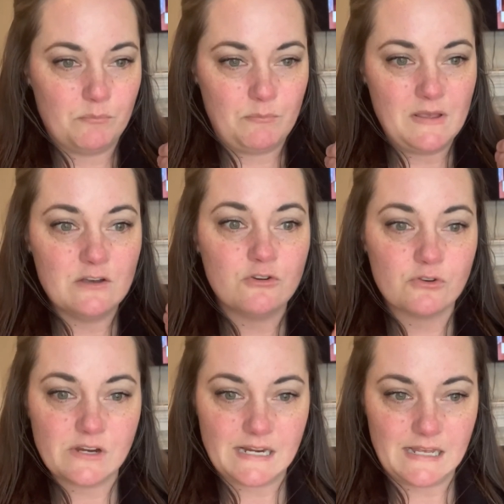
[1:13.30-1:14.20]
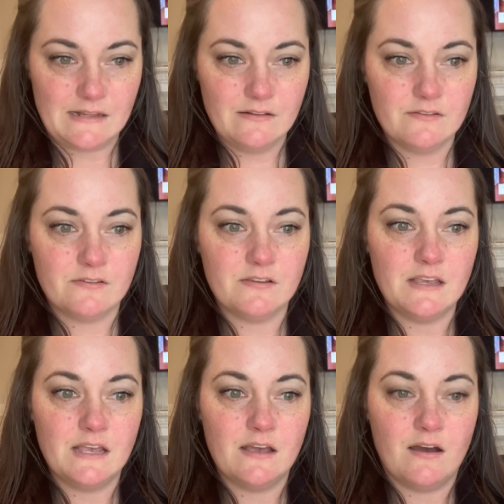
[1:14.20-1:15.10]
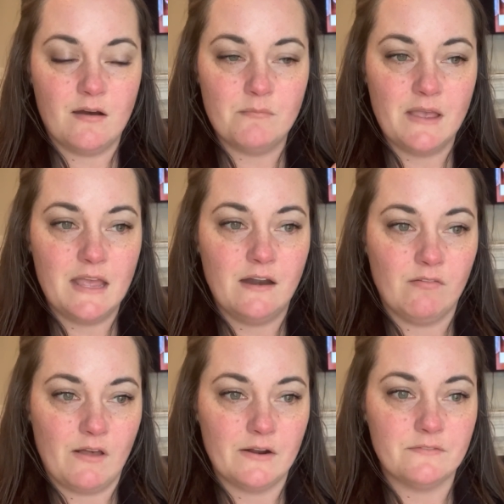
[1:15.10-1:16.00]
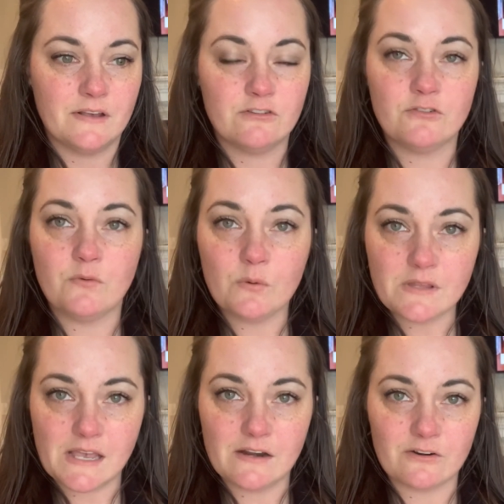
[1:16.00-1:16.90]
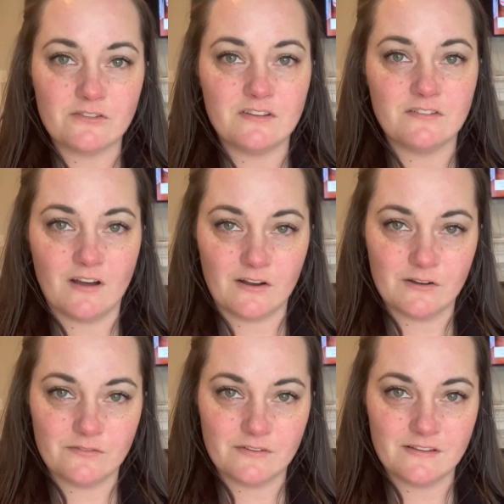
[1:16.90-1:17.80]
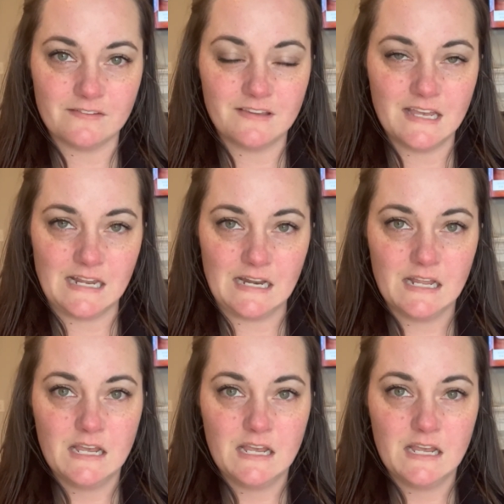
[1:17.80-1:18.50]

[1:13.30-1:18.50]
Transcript: ingredient in a lot of exfoliators is not good for the skin.